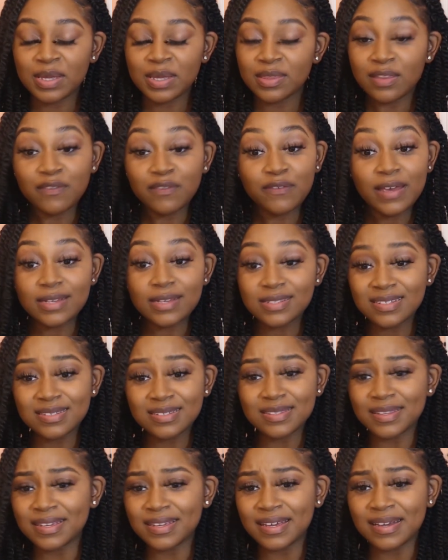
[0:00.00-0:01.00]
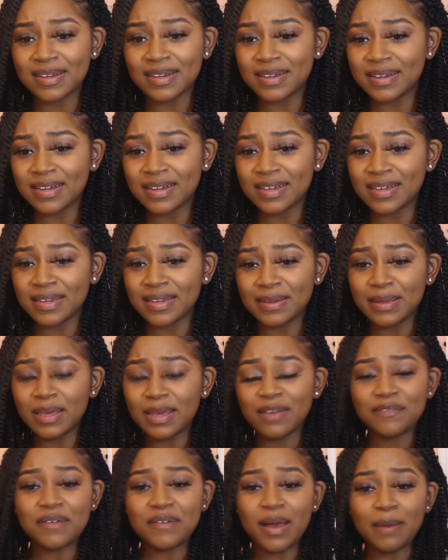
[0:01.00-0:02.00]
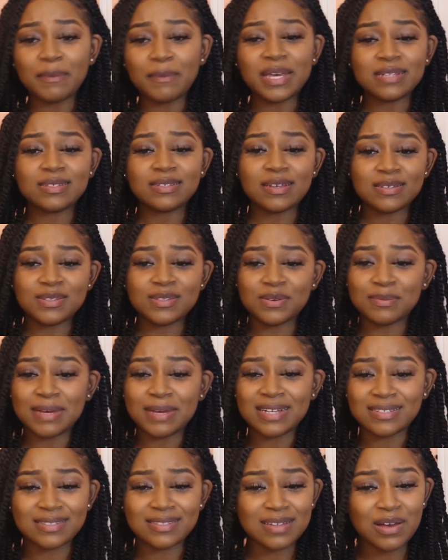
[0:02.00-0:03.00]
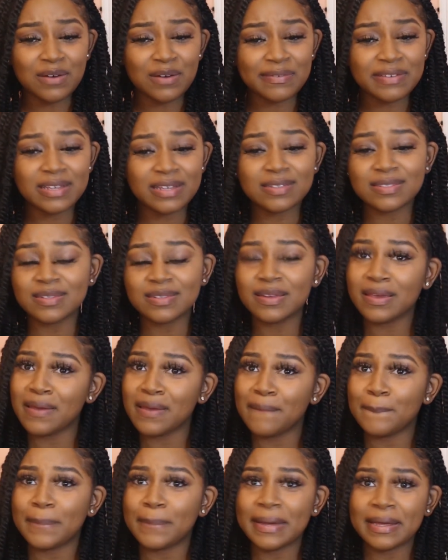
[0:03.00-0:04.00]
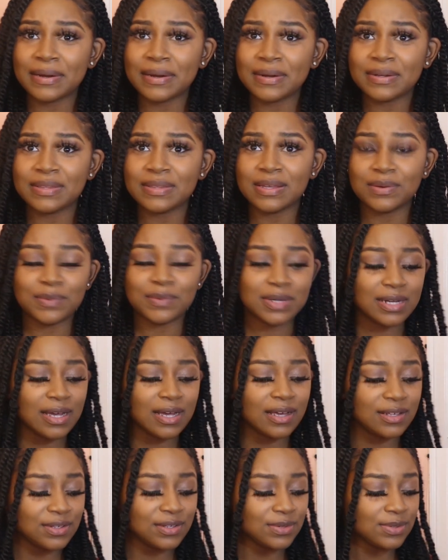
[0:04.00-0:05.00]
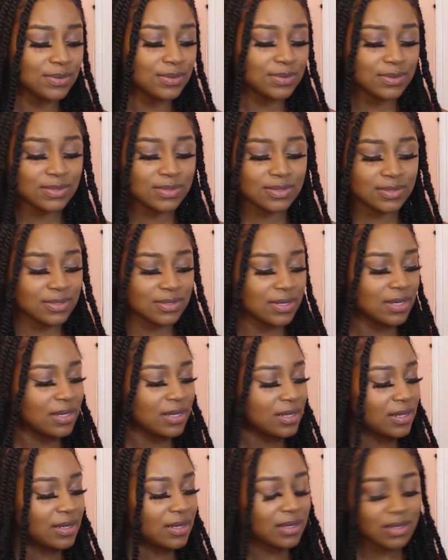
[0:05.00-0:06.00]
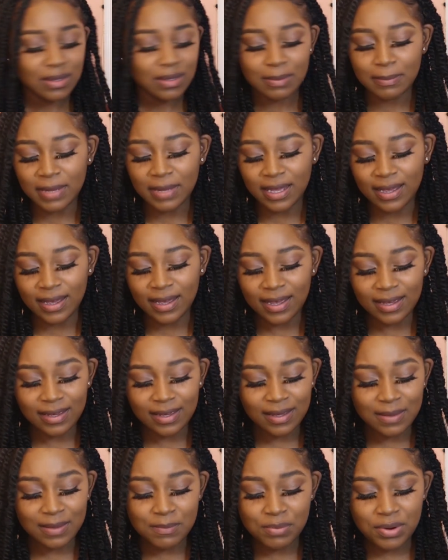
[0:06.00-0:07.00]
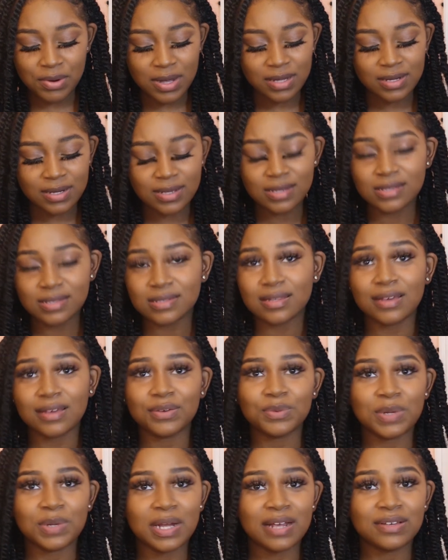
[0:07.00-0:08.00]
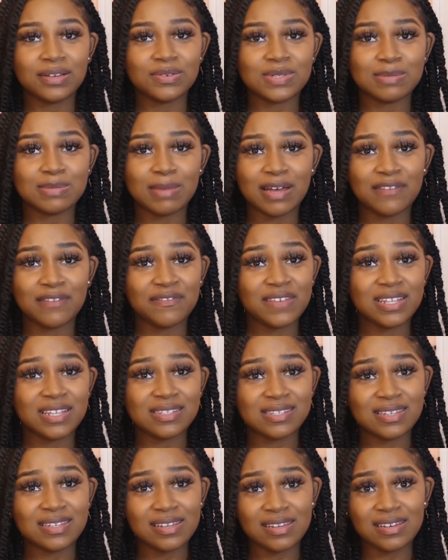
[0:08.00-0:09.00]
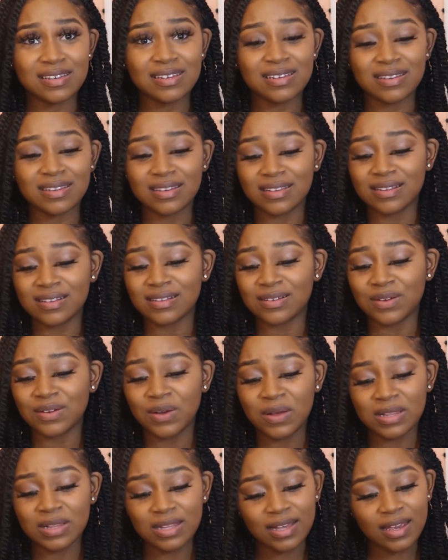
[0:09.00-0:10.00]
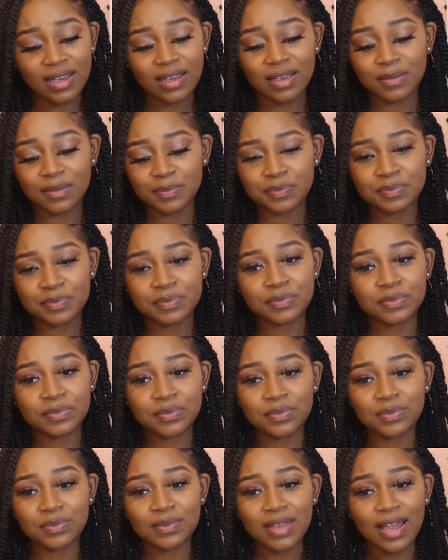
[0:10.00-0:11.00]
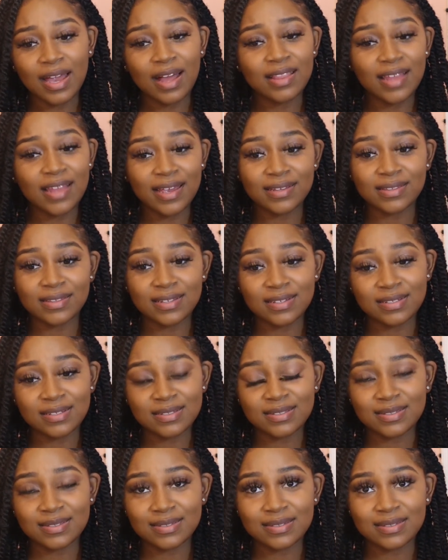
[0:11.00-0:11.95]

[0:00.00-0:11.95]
The face is looking good. If I may say so myself, it's looking better than when I use my high-end products, like when I use my Fenty and all that. I like this.